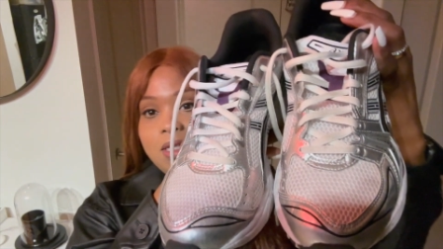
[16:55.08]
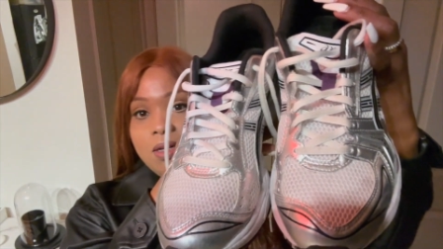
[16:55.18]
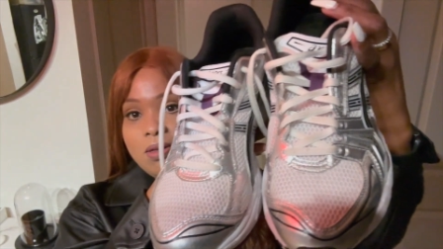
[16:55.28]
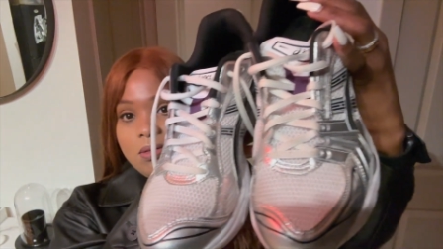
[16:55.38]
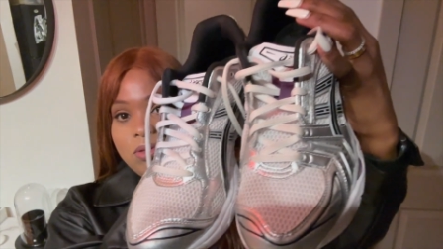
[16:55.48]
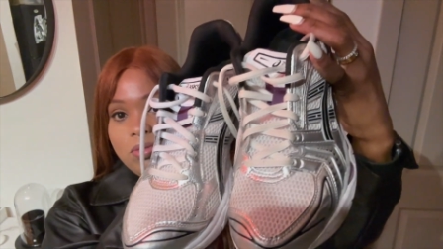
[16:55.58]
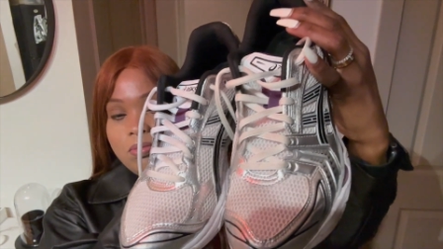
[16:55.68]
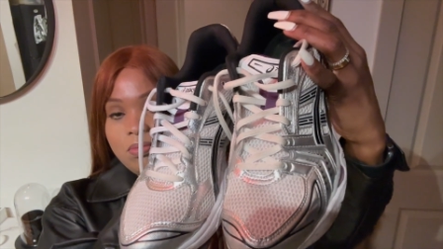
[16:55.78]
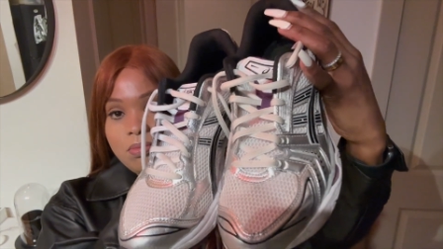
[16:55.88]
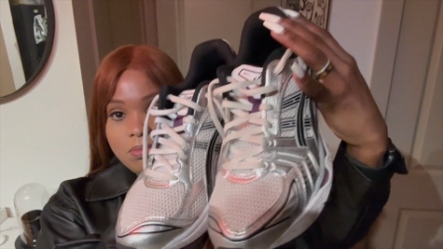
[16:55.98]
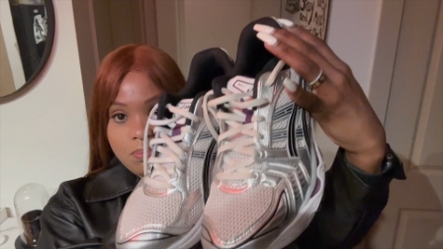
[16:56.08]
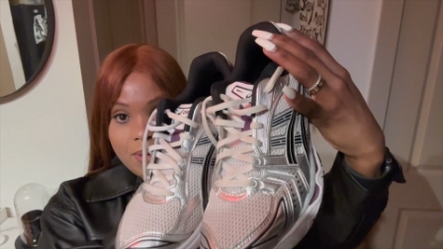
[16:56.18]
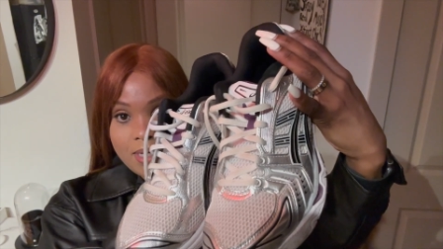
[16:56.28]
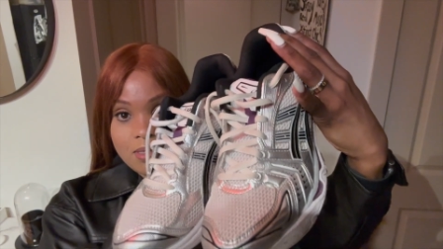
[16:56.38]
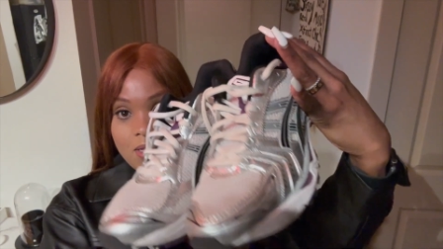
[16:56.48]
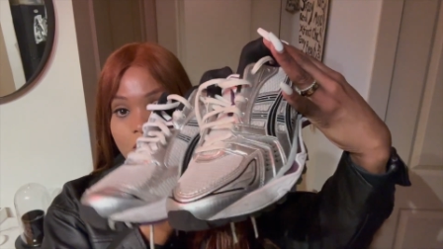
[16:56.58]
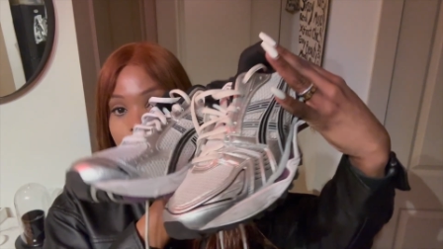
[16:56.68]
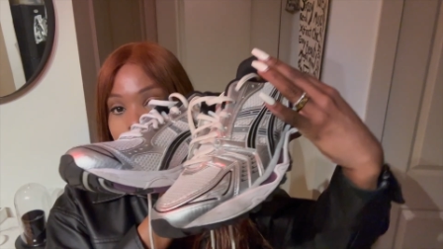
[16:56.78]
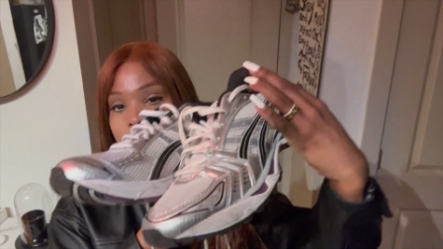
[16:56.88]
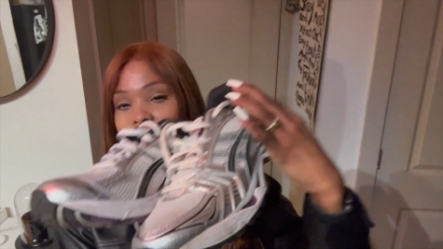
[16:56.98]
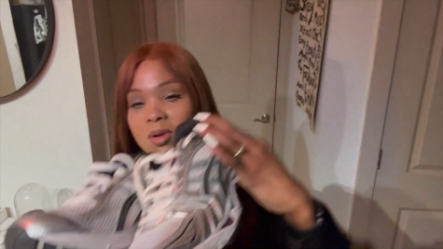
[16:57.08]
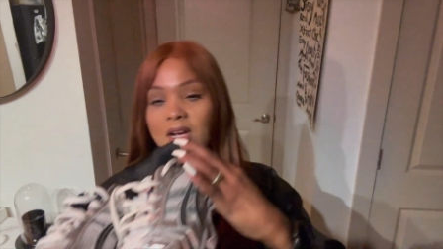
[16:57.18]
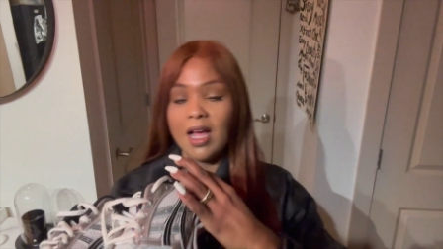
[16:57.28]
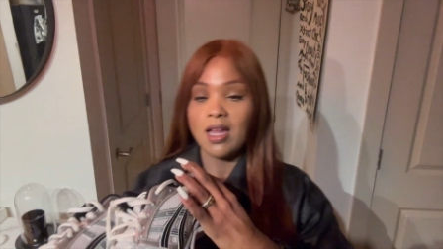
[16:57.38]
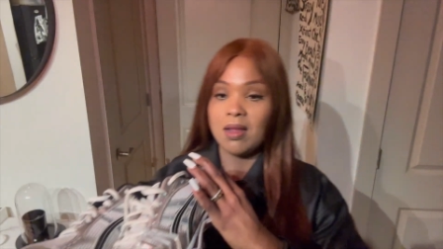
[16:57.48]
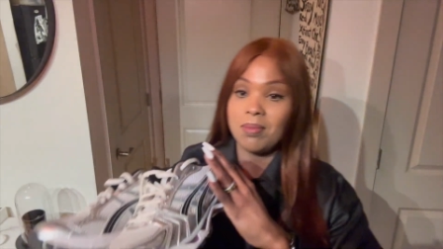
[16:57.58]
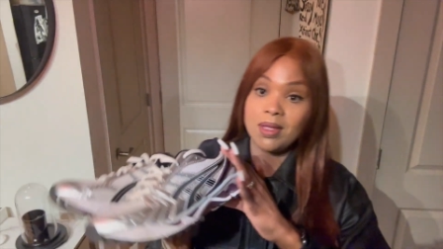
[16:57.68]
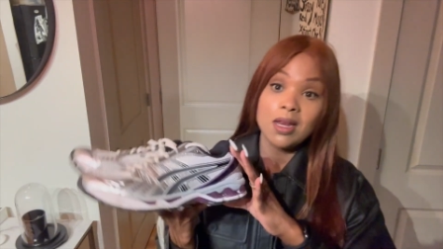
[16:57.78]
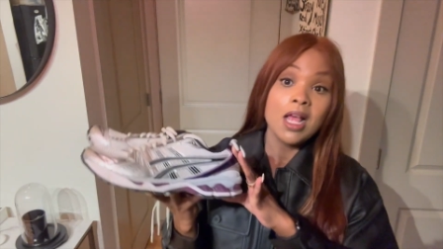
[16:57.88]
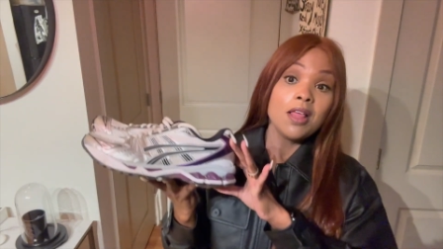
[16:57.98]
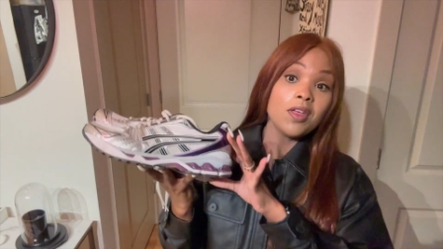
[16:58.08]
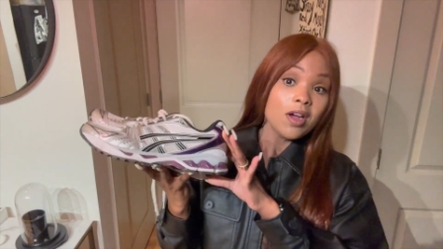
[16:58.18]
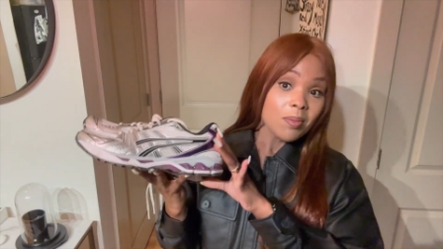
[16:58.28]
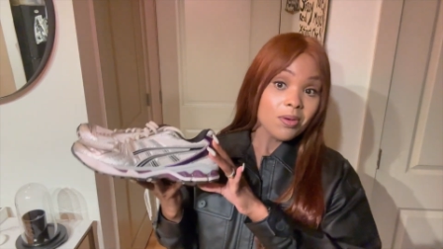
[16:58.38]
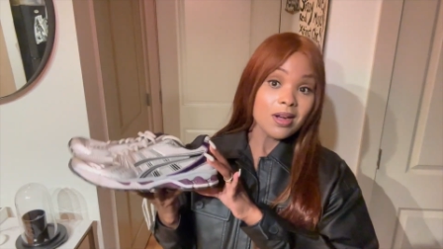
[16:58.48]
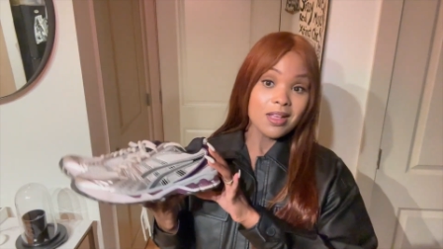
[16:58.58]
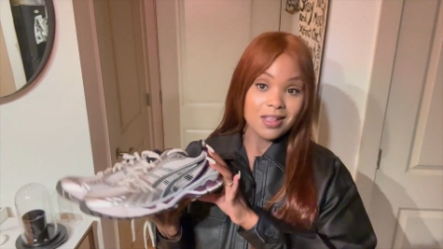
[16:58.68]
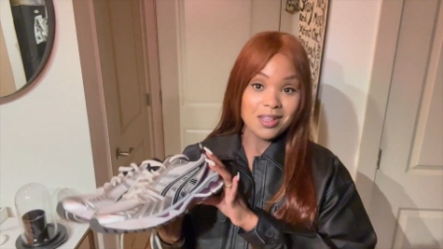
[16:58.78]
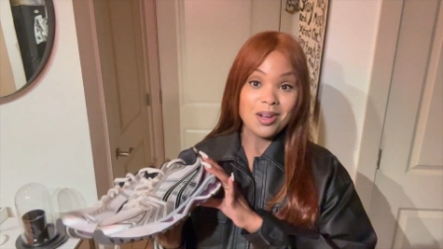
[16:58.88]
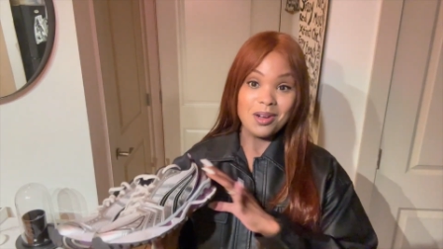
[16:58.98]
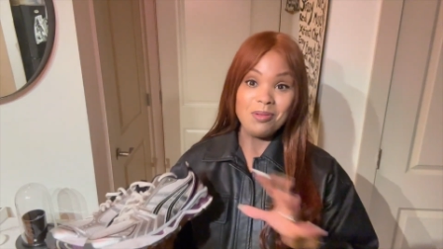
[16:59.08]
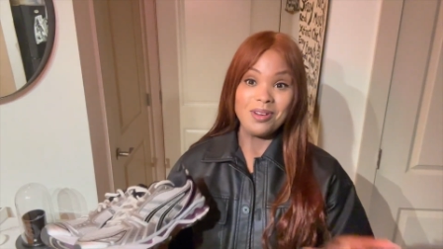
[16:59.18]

know, busted on the camera kind of, but they're pretty good. They're in